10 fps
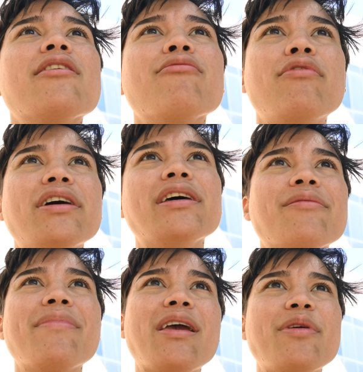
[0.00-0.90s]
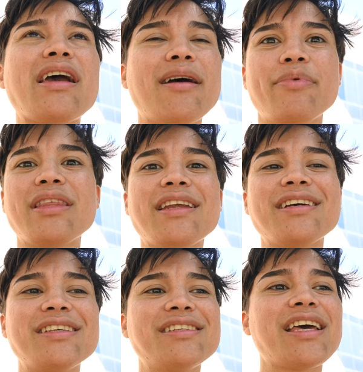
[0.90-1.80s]
would maybe
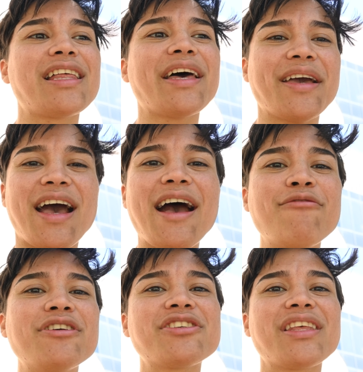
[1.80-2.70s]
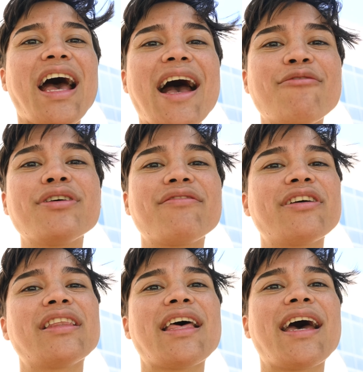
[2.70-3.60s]
hypothetically say like i wish i would have
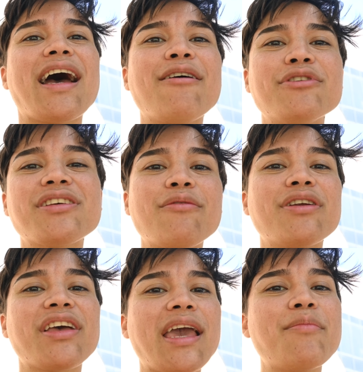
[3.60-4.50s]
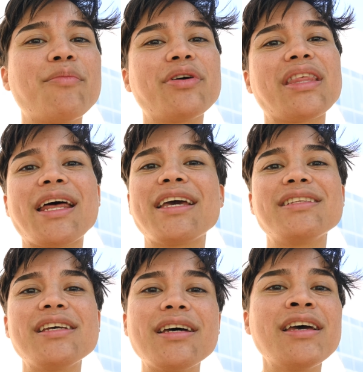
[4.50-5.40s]
written that i wish i would have came up with that
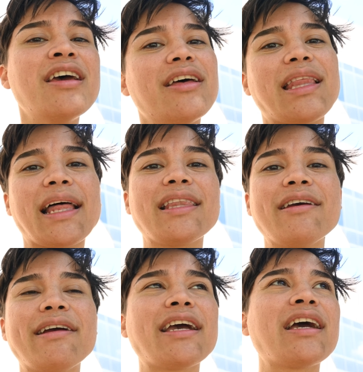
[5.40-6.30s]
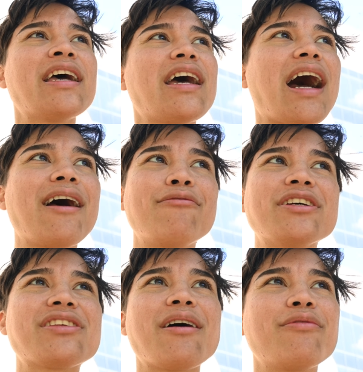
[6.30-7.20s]
idea that lyric music, I
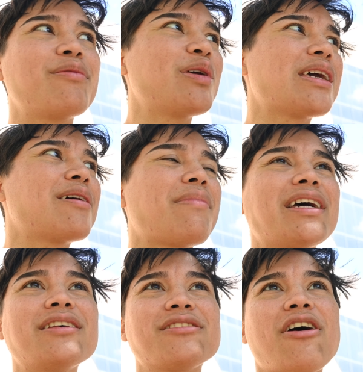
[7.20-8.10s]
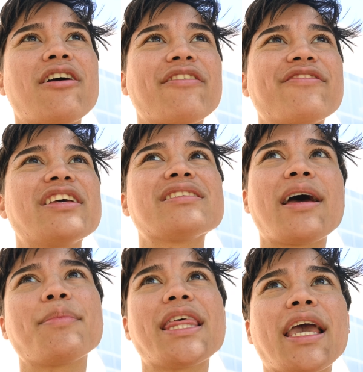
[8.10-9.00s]
wish that would be in my discography
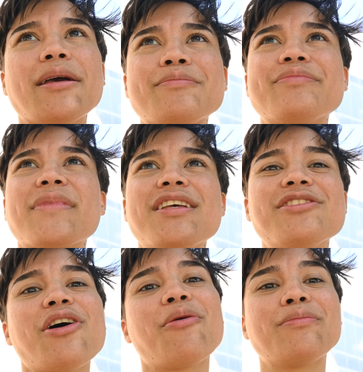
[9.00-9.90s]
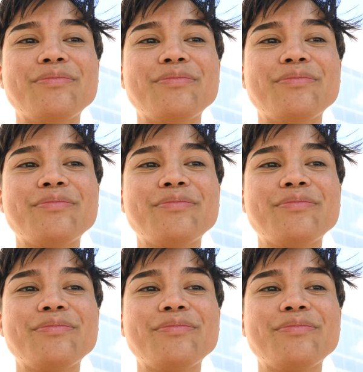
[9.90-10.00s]
type thing. So